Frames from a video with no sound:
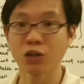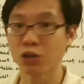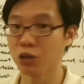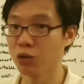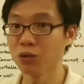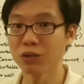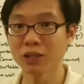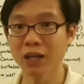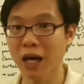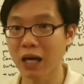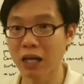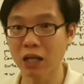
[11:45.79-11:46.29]

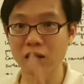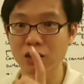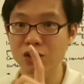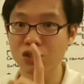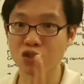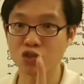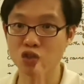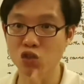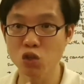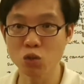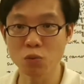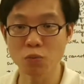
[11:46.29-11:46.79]
You cannot
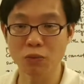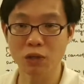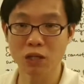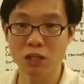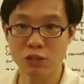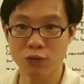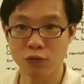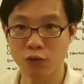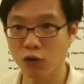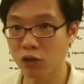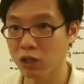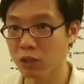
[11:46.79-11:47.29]
assume
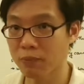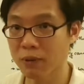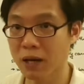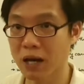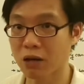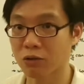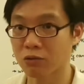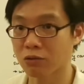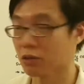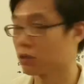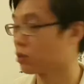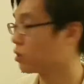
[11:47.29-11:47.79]
it's 40
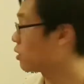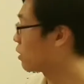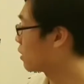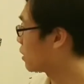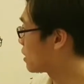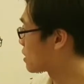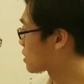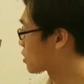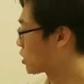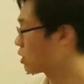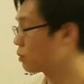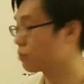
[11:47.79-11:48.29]
pound.
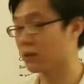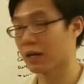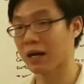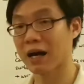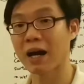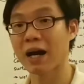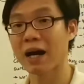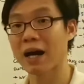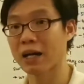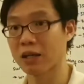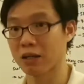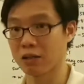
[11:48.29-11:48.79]
It's going to be
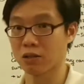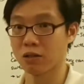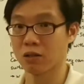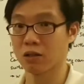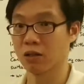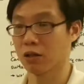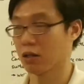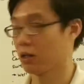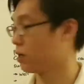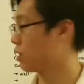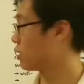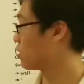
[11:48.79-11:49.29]
higher.
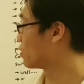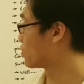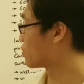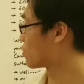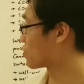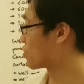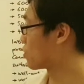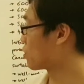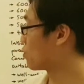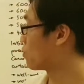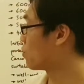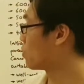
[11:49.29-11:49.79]

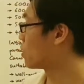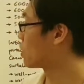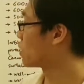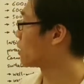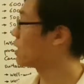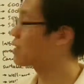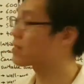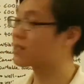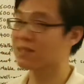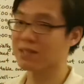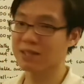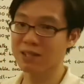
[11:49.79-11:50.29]
So
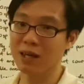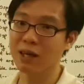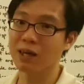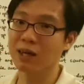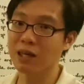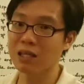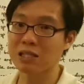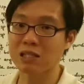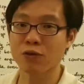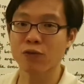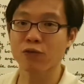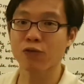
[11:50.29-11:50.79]
let's say
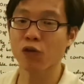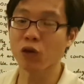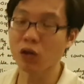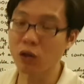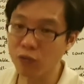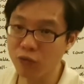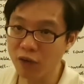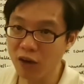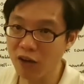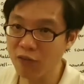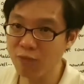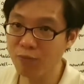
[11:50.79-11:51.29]
it's
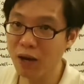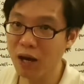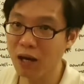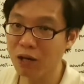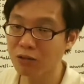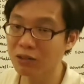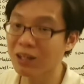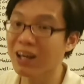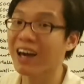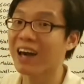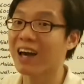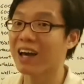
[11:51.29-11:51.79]
45
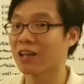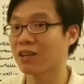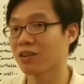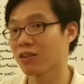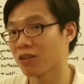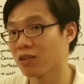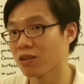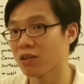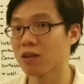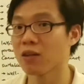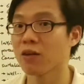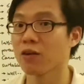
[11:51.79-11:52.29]
pound
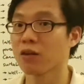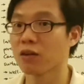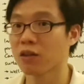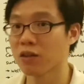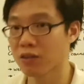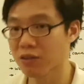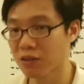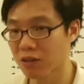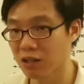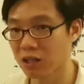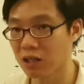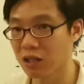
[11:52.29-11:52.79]
at
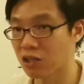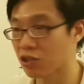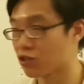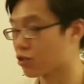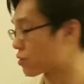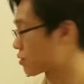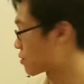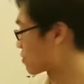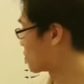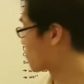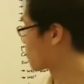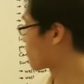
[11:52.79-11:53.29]
30
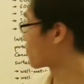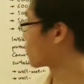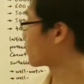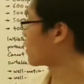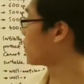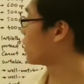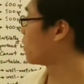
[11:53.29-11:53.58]
inches.